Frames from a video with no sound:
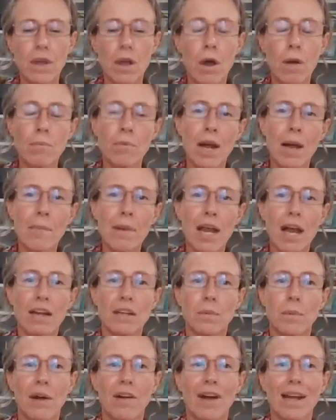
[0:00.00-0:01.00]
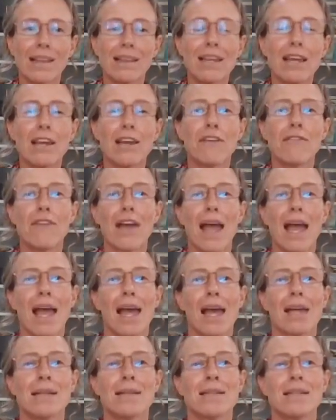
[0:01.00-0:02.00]
on Bribie Island where I live
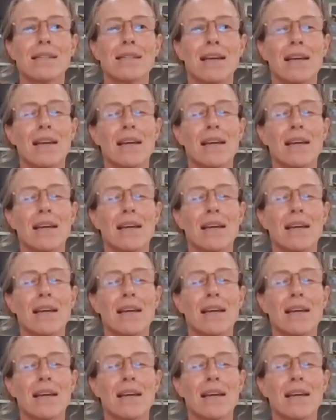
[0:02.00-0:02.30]
and